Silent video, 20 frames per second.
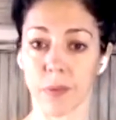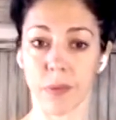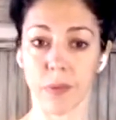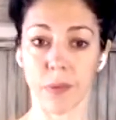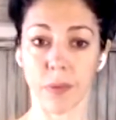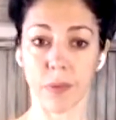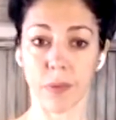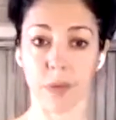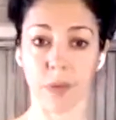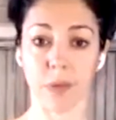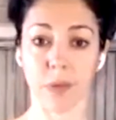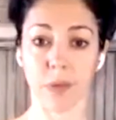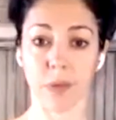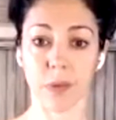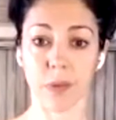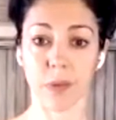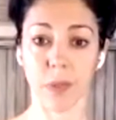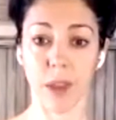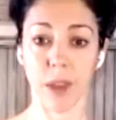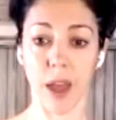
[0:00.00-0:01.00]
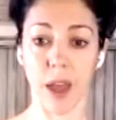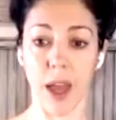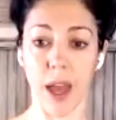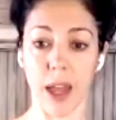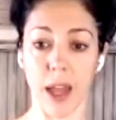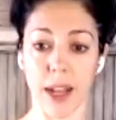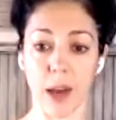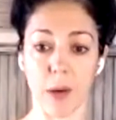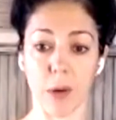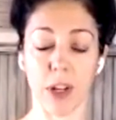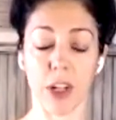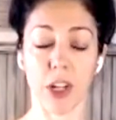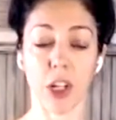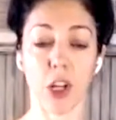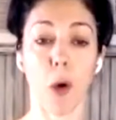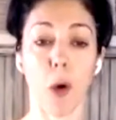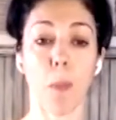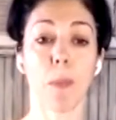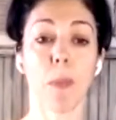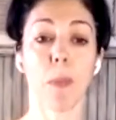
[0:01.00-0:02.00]
Okay, now we're going to
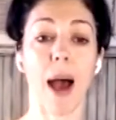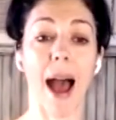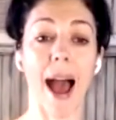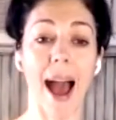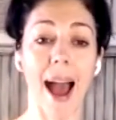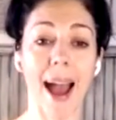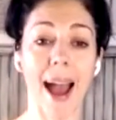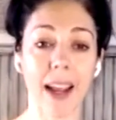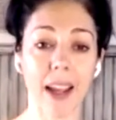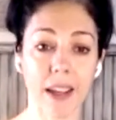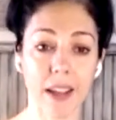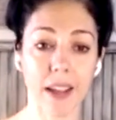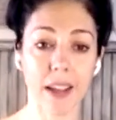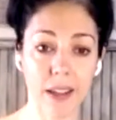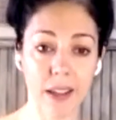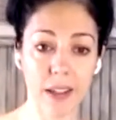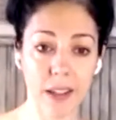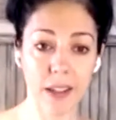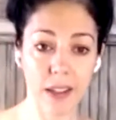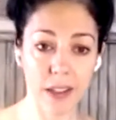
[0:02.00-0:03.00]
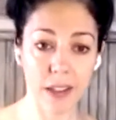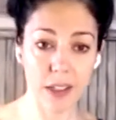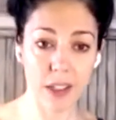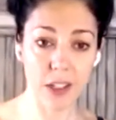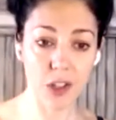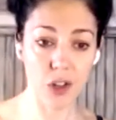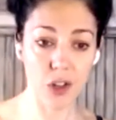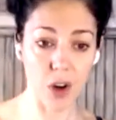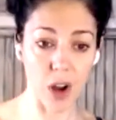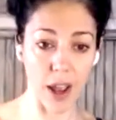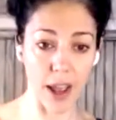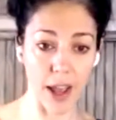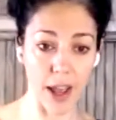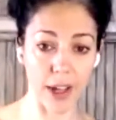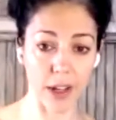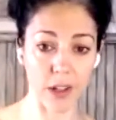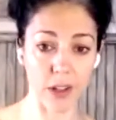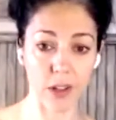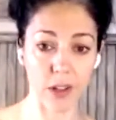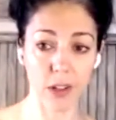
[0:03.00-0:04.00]
go back to
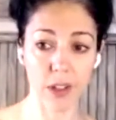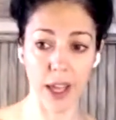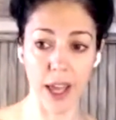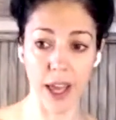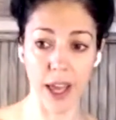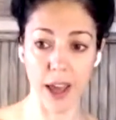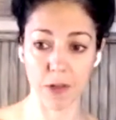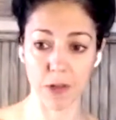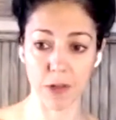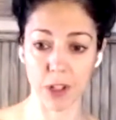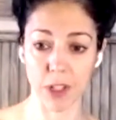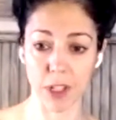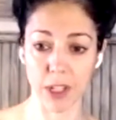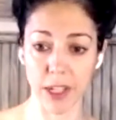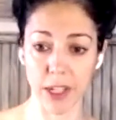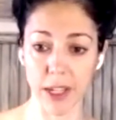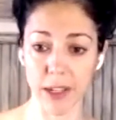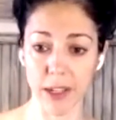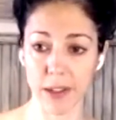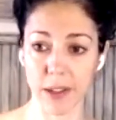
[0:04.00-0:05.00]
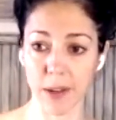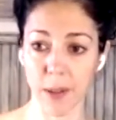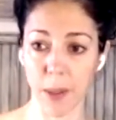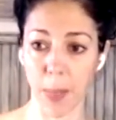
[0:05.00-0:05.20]
triangle carefully.